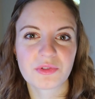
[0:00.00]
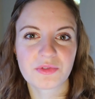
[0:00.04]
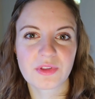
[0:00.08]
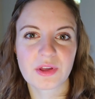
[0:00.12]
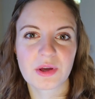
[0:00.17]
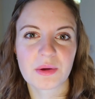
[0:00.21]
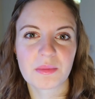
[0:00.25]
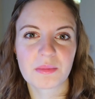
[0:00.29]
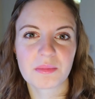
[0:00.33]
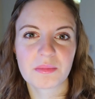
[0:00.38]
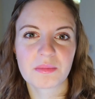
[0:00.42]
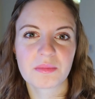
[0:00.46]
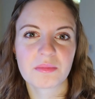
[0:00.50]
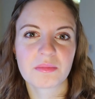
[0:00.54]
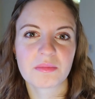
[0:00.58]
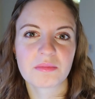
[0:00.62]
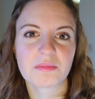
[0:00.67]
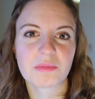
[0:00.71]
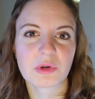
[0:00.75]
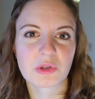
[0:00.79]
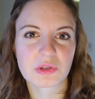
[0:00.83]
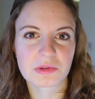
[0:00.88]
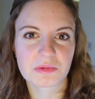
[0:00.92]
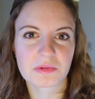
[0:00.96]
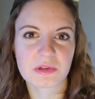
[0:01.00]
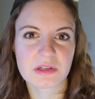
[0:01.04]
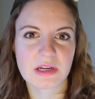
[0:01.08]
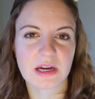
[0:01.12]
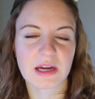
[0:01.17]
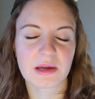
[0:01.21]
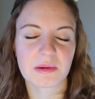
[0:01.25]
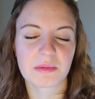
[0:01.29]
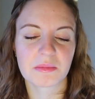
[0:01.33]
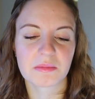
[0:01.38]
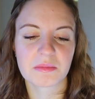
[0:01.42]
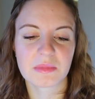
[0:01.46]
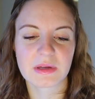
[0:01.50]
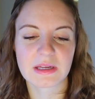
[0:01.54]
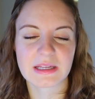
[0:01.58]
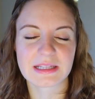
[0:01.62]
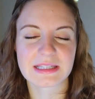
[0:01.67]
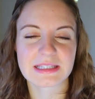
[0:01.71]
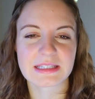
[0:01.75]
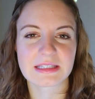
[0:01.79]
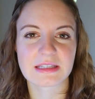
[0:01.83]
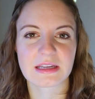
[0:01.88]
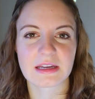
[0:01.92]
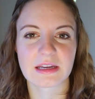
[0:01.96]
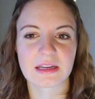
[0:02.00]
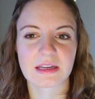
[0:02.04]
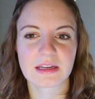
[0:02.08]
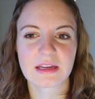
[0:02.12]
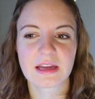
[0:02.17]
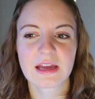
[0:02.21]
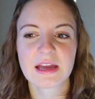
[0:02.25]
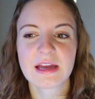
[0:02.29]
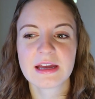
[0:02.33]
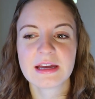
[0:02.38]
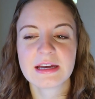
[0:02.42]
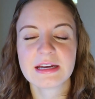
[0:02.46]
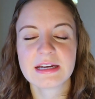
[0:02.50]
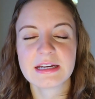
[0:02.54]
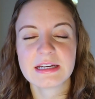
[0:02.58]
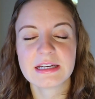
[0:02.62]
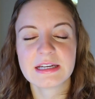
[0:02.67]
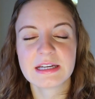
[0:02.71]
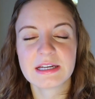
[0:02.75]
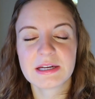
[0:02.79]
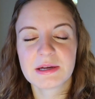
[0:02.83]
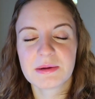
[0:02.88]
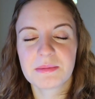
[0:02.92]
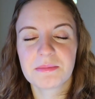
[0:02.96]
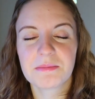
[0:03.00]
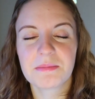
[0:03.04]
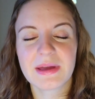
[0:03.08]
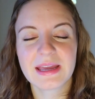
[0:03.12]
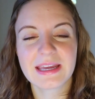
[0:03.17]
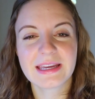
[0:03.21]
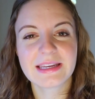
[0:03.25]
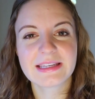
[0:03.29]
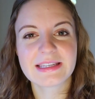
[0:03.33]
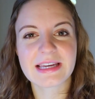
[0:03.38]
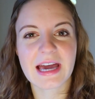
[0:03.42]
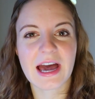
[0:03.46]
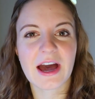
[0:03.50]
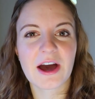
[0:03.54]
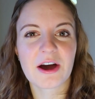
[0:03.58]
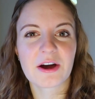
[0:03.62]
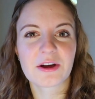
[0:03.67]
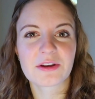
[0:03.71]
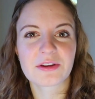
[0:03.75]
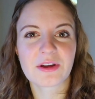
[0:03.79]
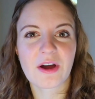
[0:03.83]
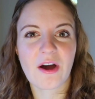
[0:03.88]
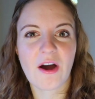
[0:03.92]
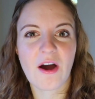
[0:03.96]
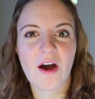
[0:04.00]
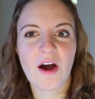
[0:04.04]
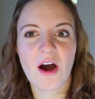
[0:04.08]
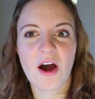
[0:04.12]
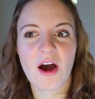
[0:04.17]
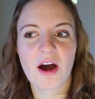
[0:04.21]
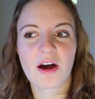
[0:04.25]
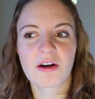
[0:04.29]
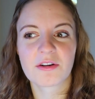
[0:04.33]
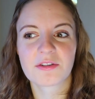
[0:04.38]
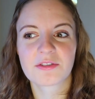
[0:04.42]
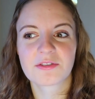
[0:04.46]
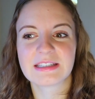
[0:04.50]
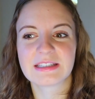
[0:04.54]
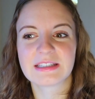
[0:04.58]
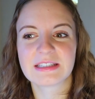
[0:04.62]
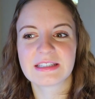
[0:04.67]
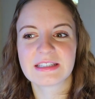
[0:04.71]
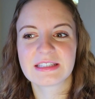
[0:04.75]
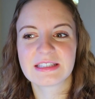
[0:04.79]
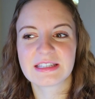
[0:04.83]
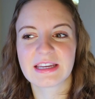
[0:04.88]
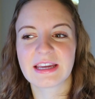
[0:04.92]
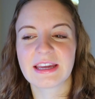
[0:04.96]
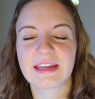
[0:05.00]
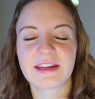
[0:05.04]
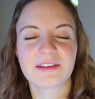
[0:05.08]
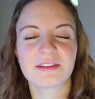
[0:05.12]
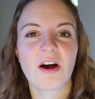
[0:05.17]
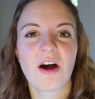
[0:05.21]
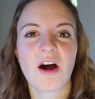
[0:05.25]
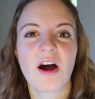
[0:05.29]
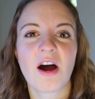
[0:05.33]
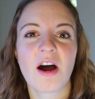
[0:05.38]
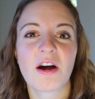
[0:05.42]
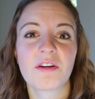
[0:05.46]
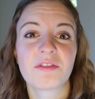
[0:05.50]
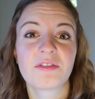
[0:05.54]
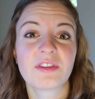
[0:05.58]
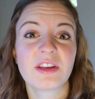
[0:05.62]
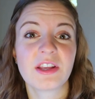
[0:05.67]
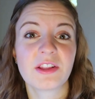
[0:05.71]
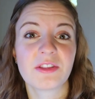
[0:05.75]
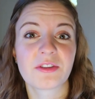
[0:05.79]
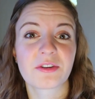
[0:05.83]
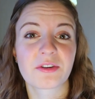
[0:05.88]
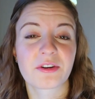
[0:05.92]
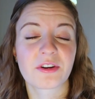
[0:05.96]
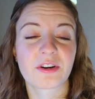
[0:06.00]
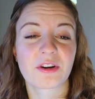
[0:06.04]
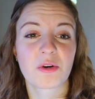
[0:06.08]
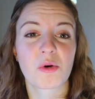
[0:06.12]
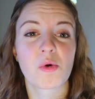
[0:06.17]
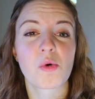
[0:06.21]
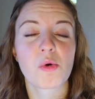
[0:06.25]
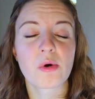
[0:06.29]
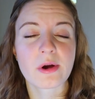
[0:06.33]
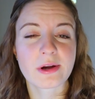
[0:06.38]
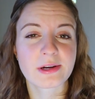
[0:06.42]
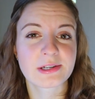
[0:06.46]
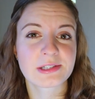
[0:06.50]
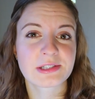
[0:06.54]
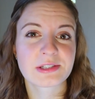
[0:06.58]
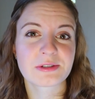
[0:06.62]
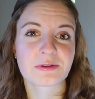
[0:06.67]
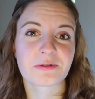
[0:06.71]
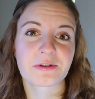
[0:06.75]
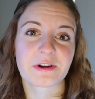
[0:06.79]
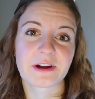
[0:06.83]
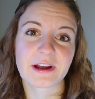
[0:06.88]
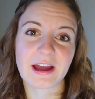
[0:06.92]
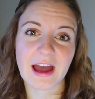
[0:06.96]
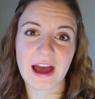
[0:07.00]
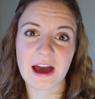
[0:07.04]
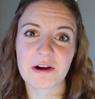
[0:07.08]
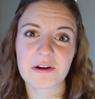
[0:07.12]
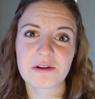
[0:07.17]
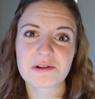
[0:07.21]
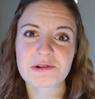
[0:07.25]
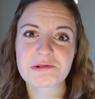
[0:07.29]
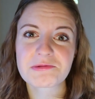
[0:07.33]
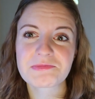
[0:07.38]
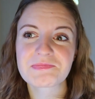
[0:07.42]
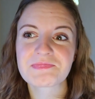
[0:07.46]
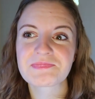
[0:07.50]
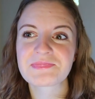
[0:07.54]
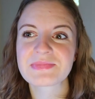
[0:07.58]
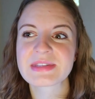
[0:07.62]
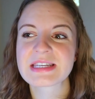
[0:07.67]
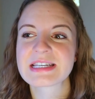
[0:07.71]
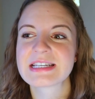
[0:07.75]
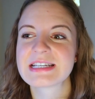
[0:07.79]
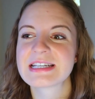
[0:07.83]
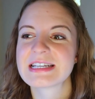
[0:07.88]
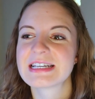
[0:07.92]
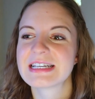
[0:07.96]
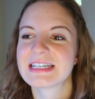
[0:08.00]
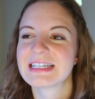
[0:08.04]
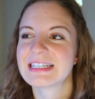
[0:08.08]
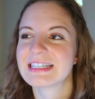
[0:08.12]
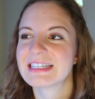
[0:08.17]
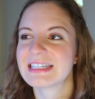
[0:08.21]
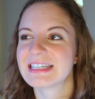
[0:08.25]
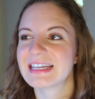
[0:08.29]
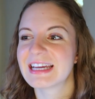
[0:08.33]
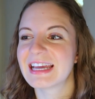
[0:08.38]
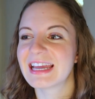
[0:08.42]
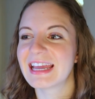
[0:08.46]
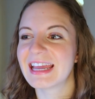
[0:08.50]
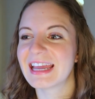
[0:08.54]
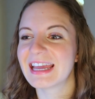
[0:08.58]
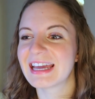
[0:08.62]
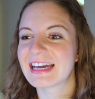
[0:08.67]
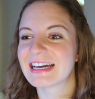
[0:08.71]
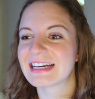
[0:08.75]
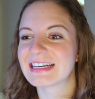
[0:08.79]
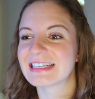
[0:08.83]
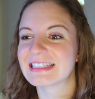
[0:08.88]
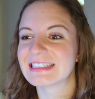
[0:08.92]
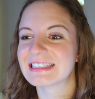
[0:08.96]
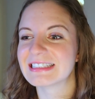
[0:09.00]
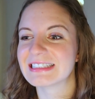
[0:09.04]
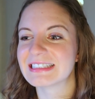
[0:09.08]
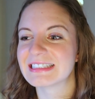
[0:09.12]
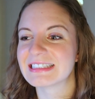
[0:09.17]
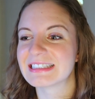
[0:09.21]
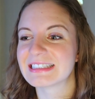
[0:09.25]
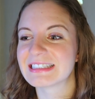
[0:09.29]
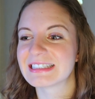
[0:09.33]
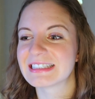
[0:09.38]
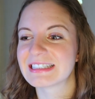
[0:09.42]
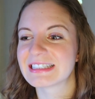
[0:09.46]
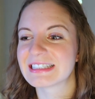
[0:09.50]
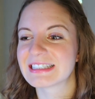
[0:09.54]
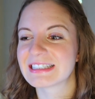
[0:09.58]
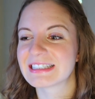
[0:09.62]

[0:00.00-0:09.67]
with them. Most of the time it's like made out of the tail of either a horse or a cow. And